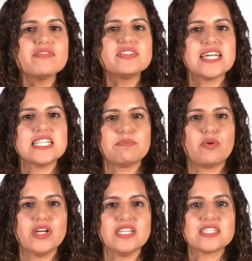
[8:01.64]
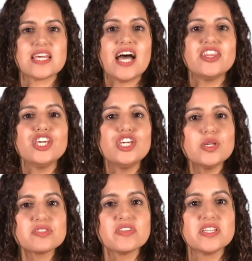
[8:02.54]
of data points and the
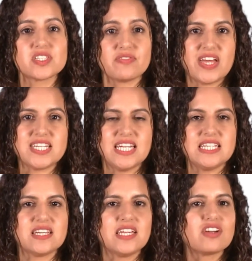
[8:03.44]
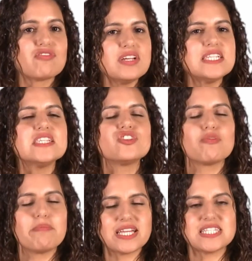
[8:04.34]
usefulness of that data increases
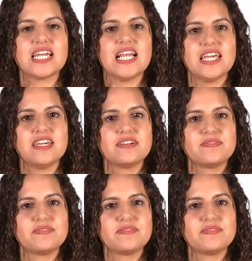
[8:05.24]
dramatically.